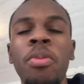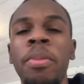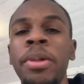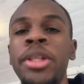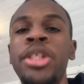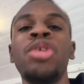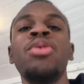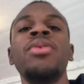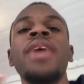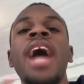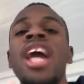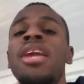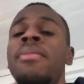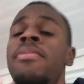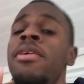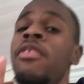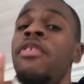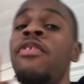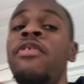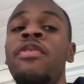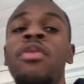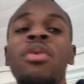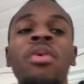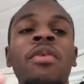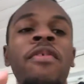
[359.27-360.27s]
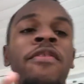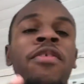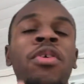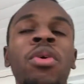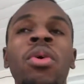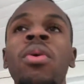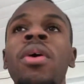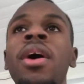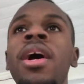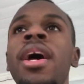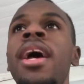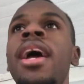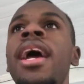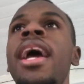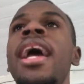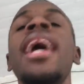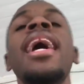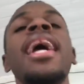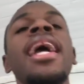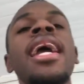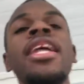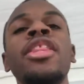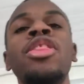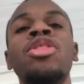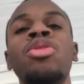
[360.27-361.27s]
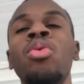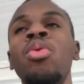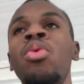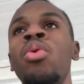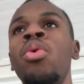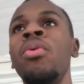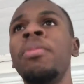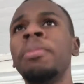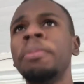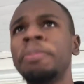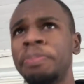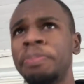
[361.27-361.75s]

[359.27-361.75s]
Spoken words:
But you got to be fruitful through